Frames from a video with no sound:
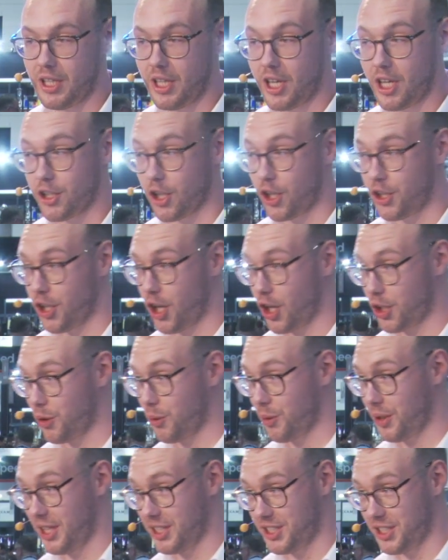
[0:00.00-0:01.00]
Now, not only
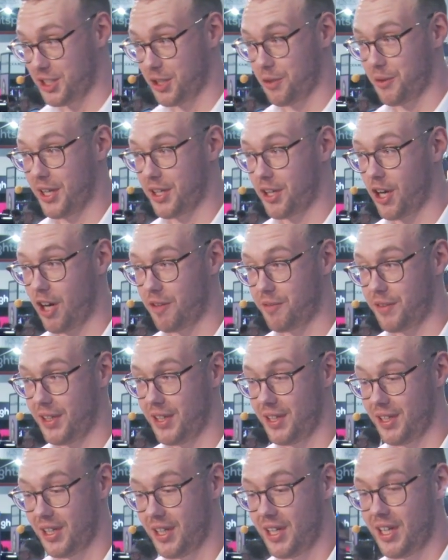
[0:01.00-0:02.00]
is this a great coffee,
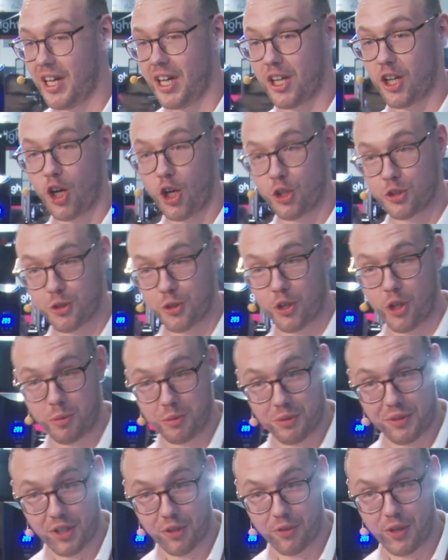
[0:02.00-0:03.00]
it also comes with
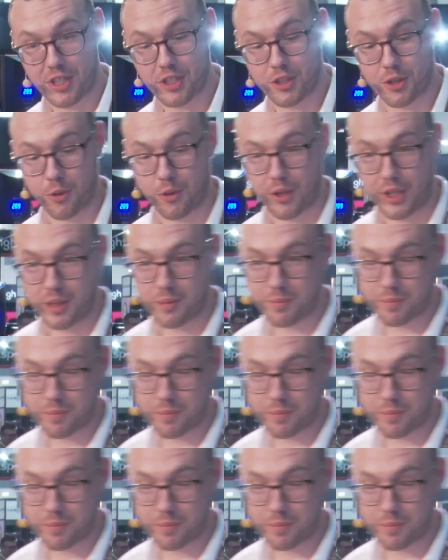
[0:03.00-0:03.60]
a great story.